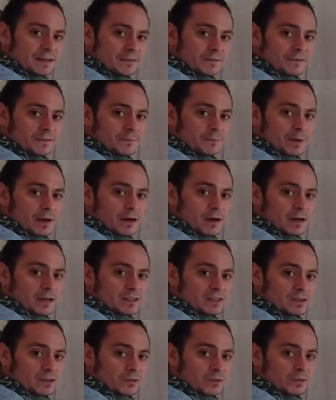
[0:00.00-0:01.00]
of the
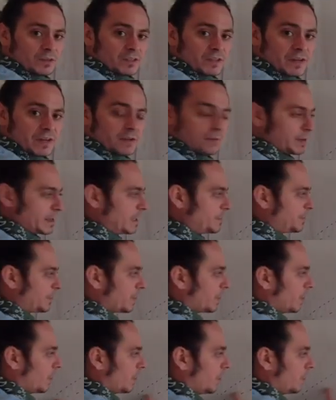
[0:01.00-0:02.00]
box or one side of the
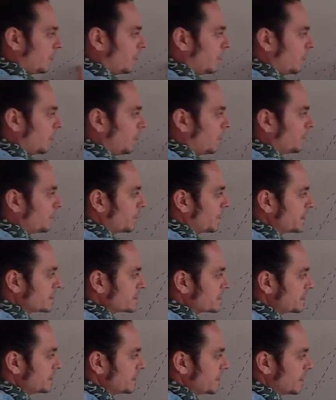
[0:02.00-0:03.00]
paper all the way
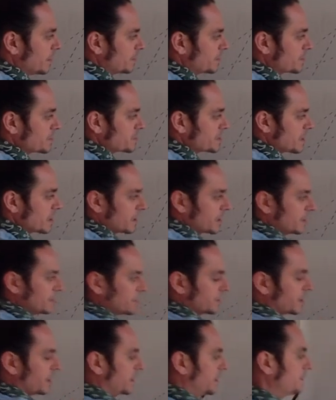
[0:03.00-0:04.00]
to the other side,
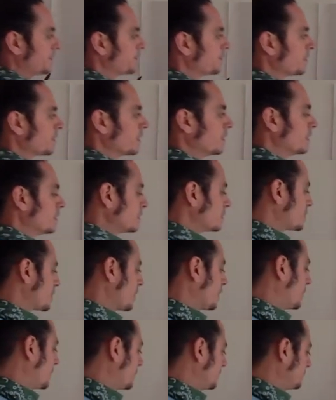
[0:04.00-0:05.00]
okay?
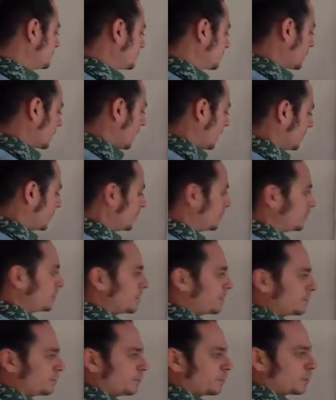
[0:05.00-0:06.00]
So I'm going to do
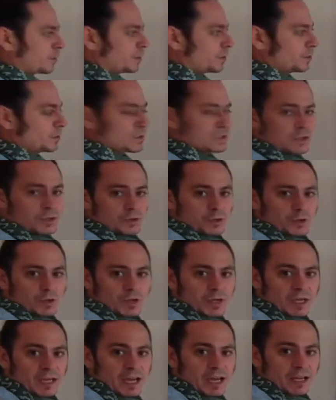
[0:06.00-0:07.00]
that for you so you
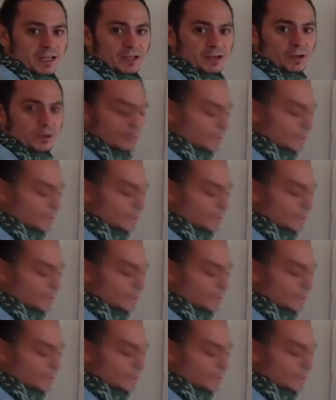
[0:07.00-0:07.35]
can kind of know